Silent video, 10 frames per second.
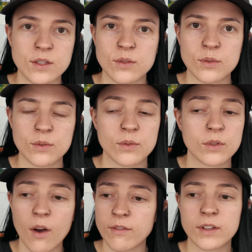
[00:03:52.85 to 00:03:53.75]
to
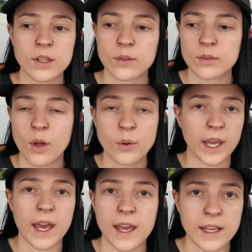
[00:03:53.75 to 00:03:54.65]
not feel
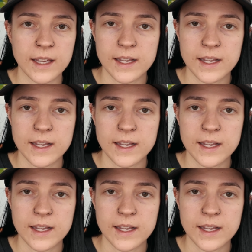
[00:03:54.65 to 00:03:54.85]
okay,